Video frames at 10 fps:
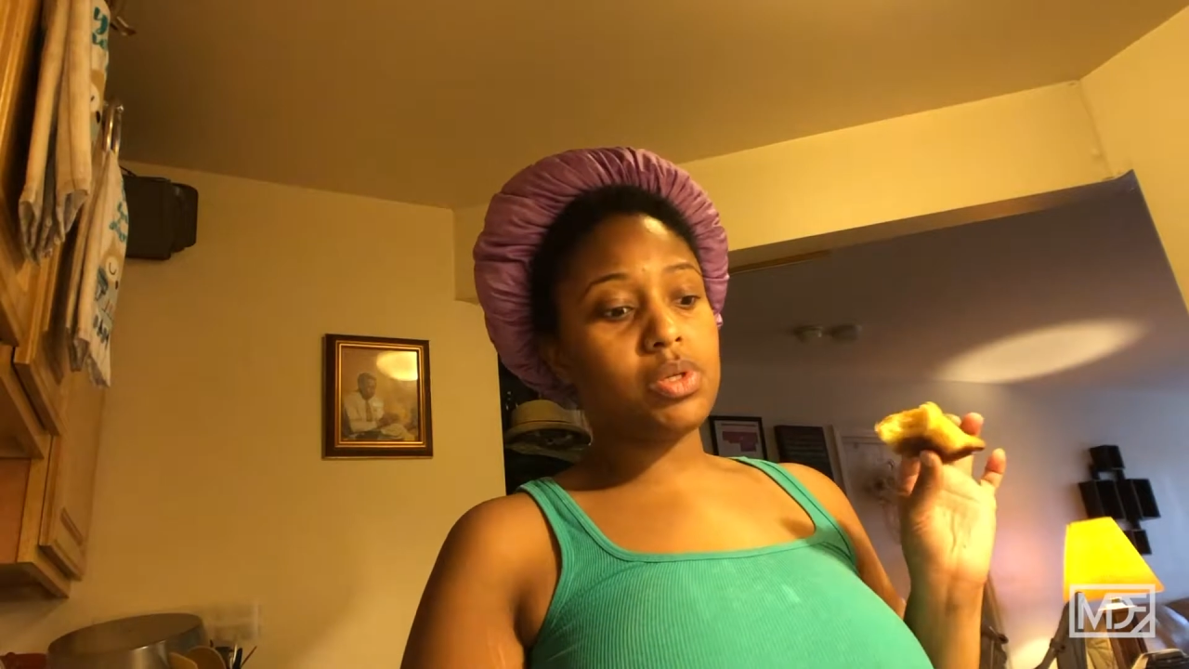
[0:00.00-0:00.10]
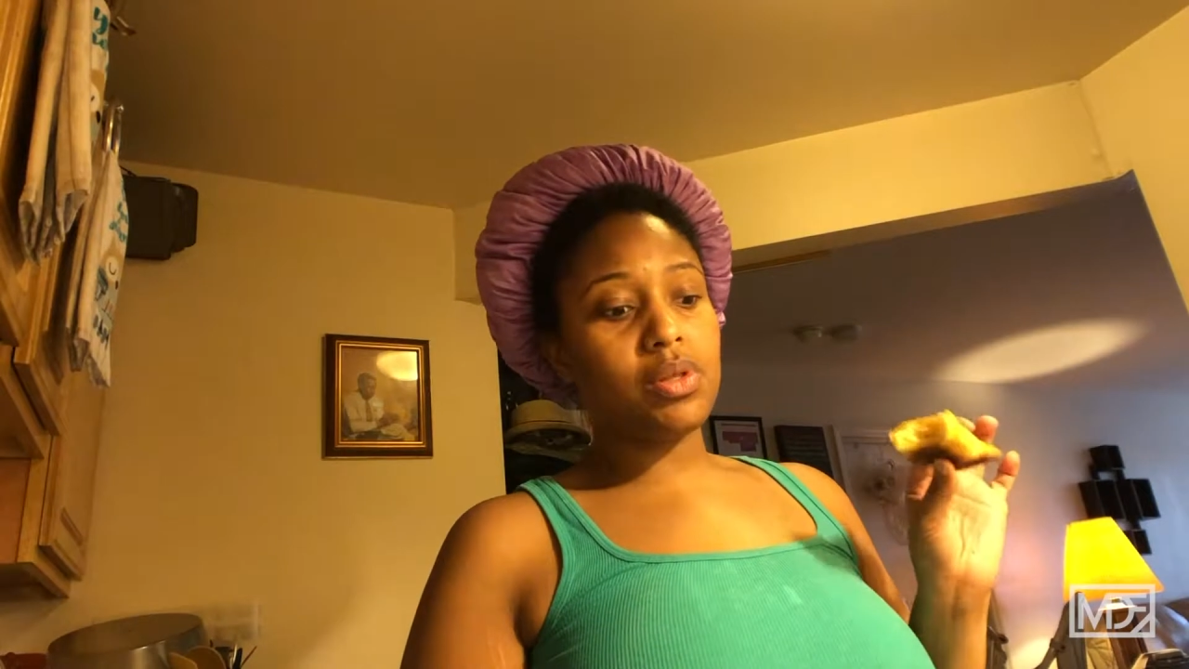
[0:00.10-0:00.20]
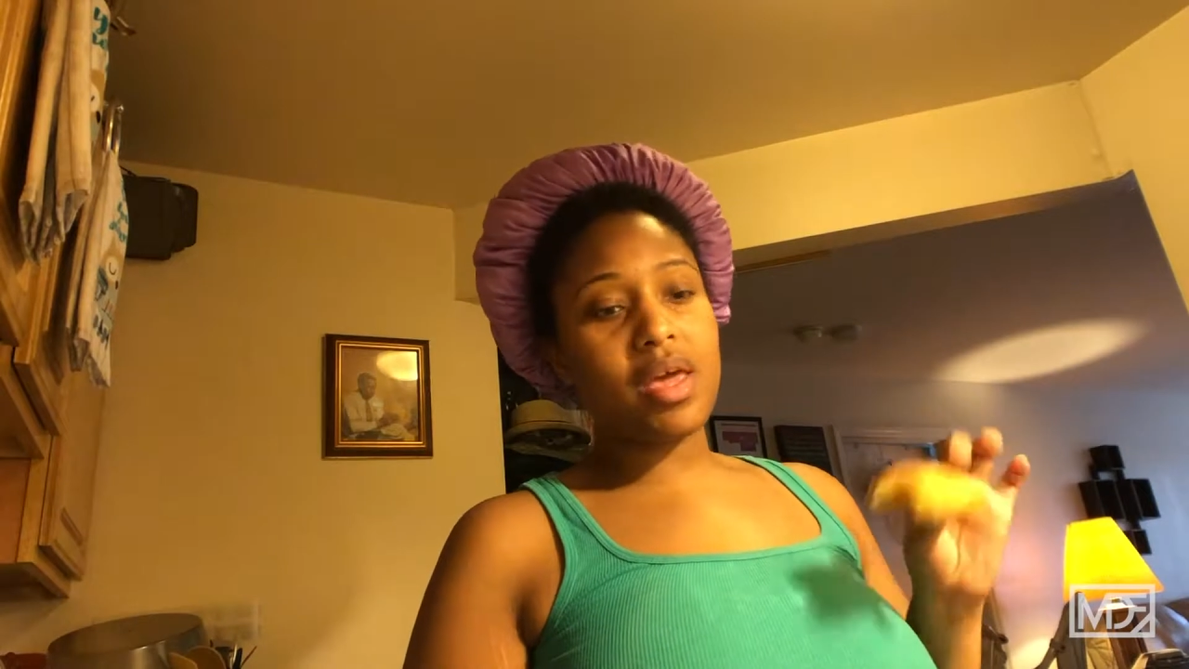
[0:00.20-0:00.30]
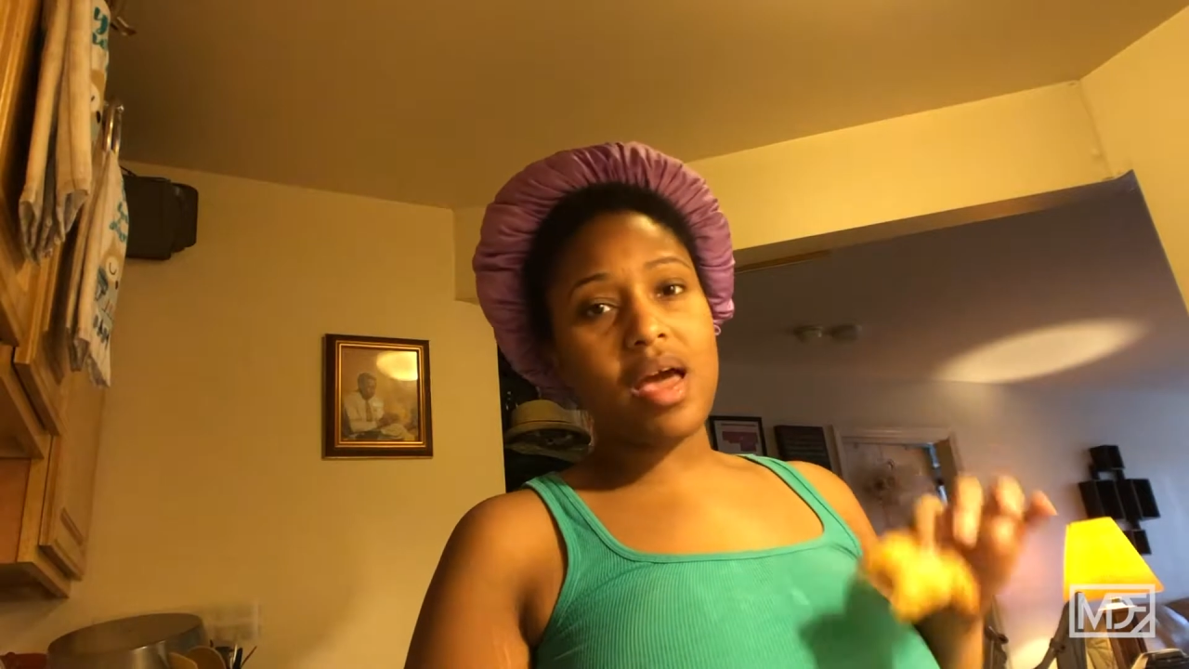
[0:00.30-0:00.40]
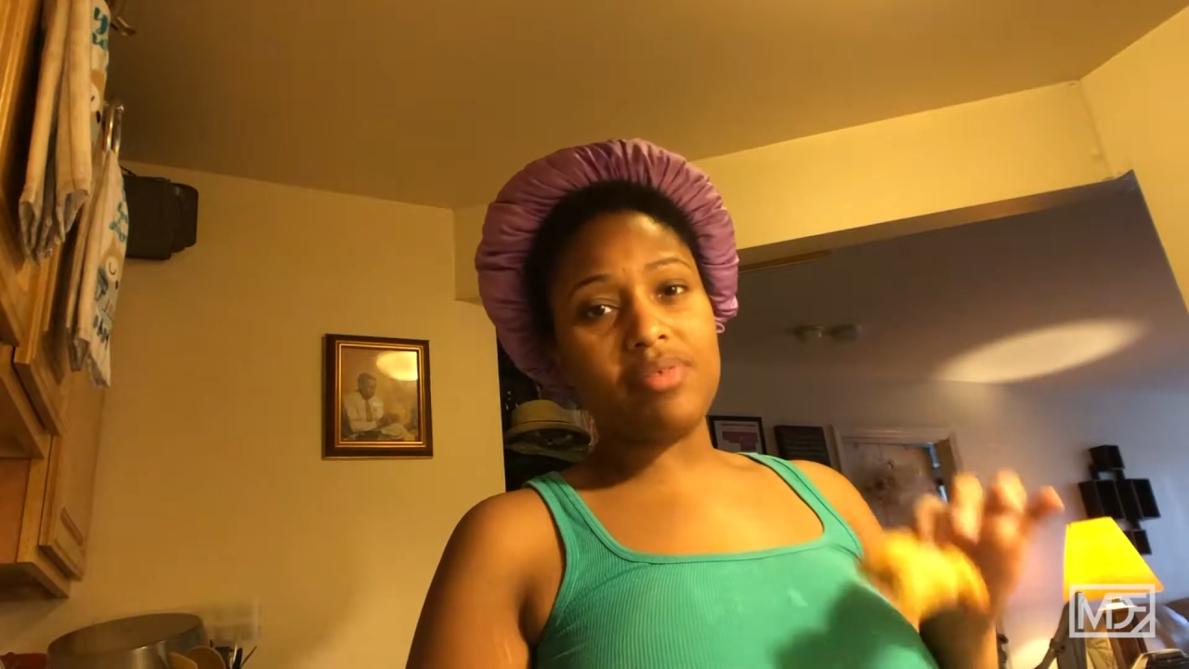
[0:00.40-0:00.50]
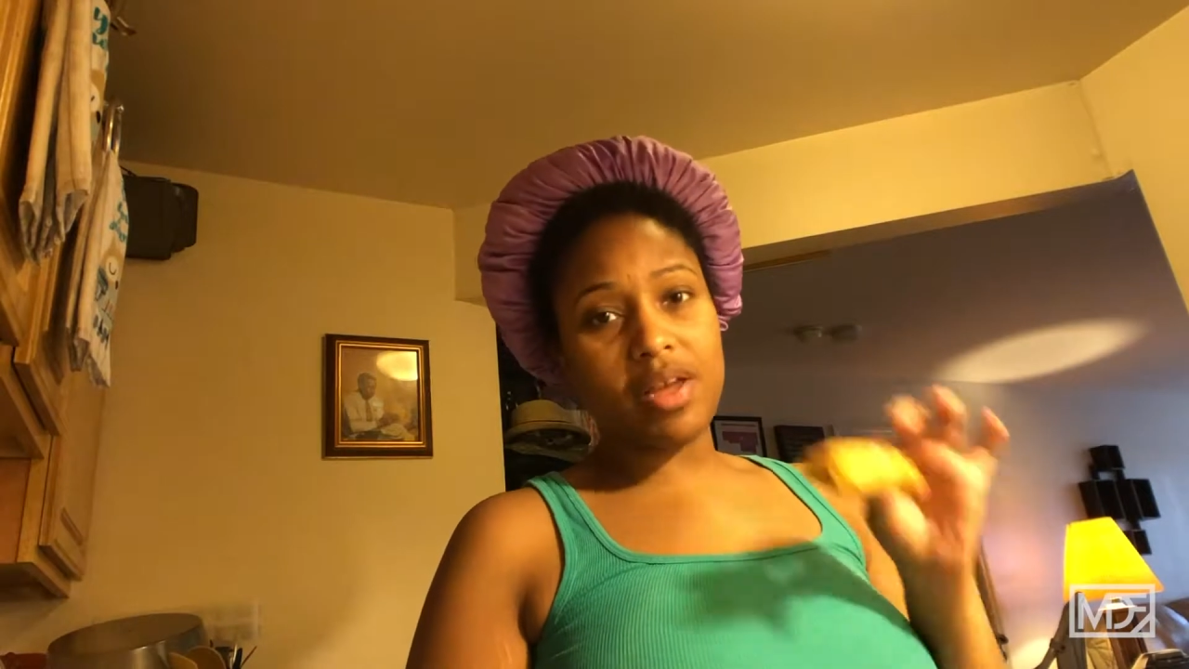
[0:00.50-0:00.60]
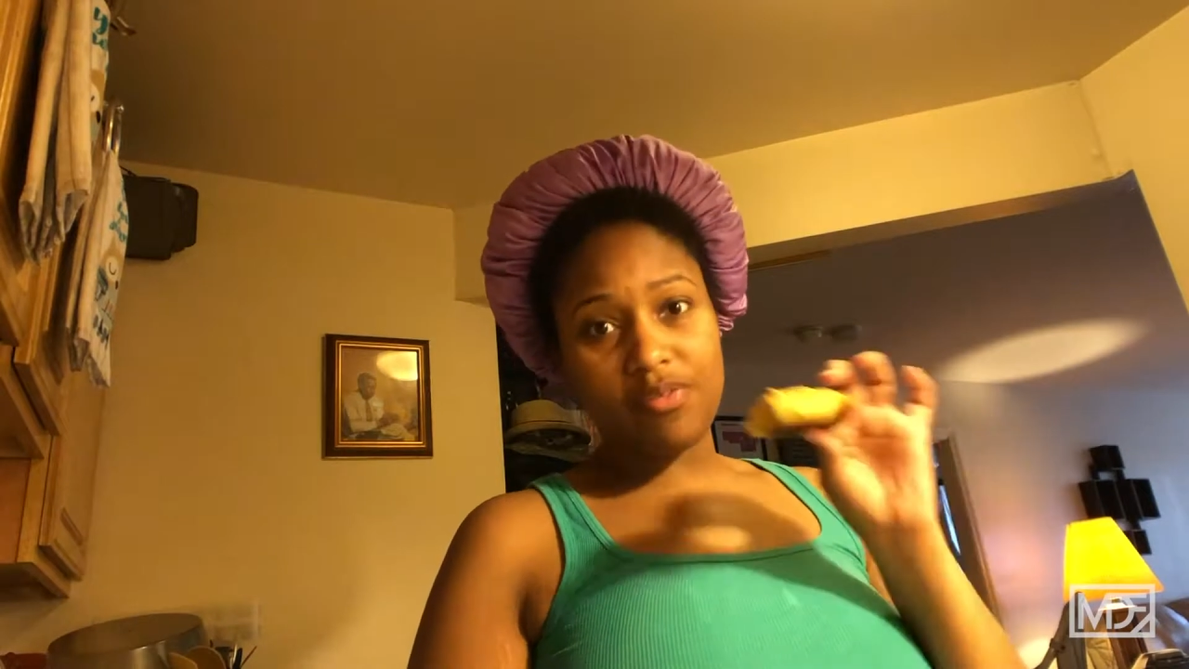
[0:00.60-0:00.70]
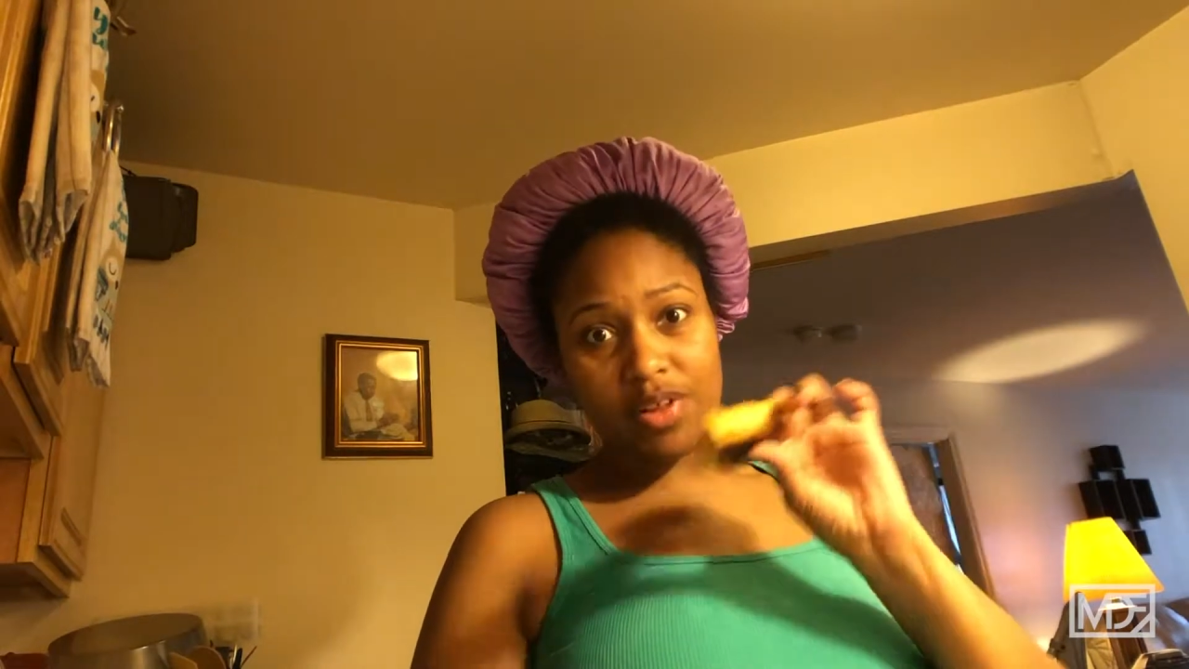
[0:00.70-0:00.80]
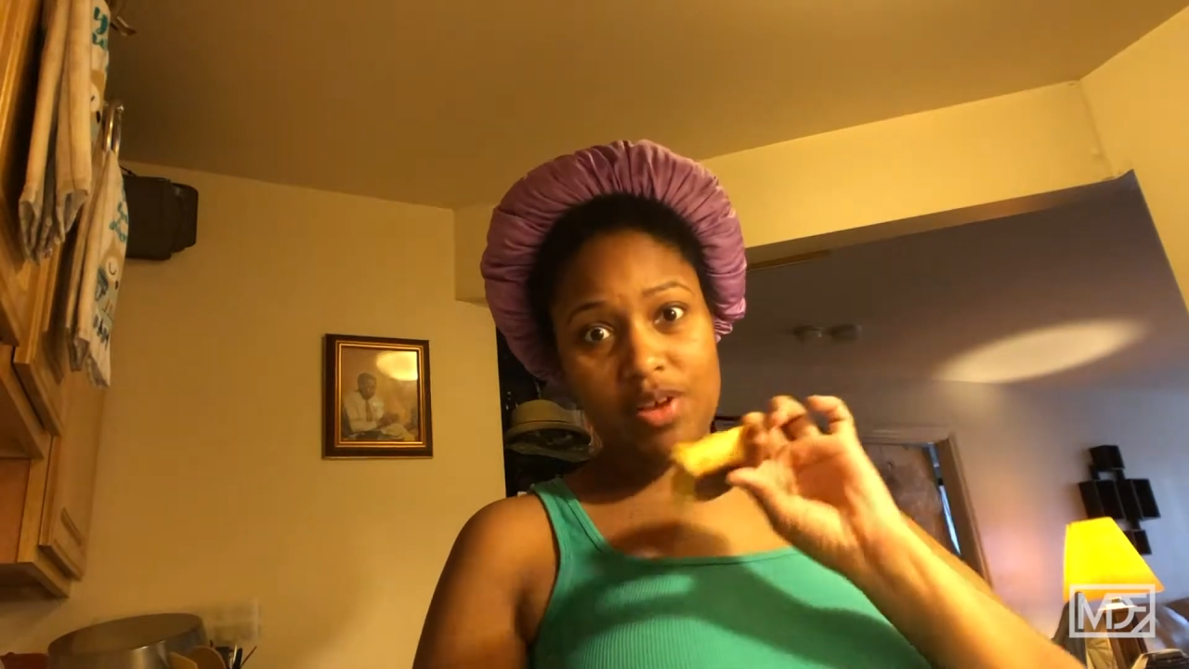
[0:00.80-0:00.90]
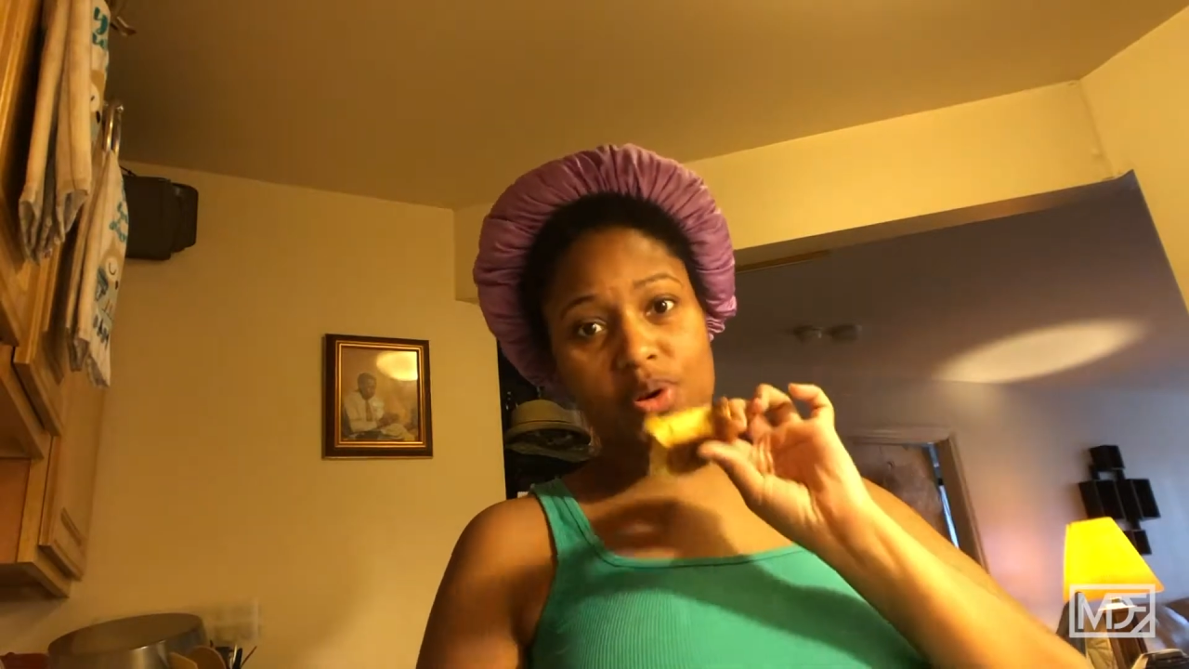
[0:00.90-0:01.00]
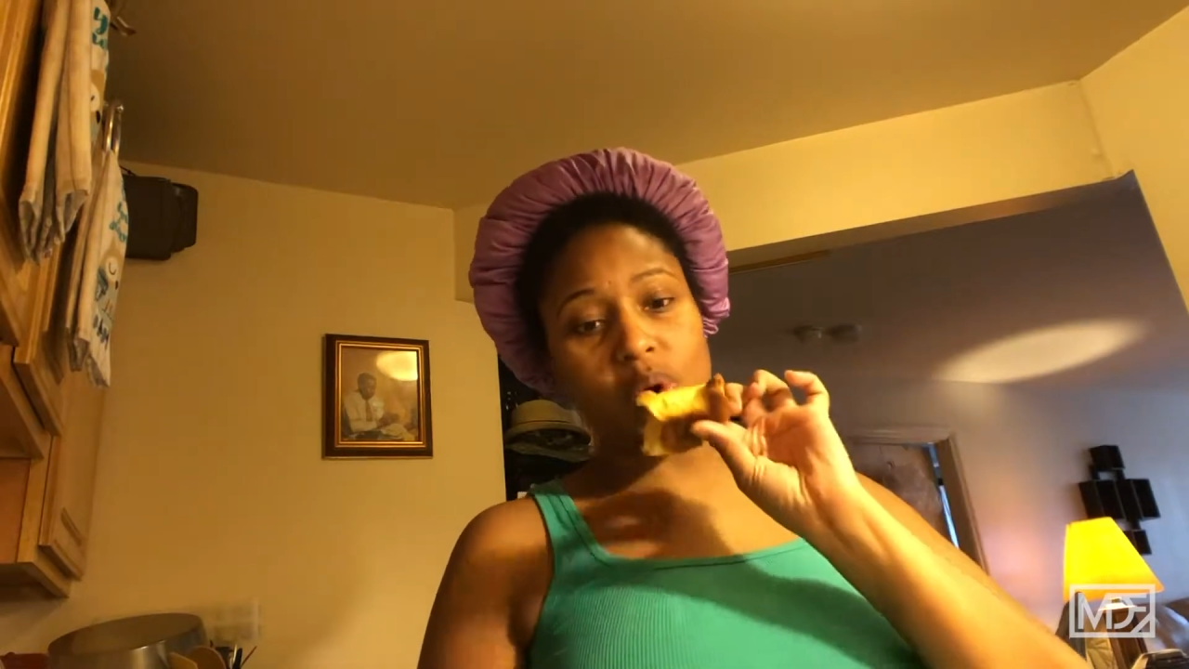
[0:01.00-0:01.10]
So they have like flavored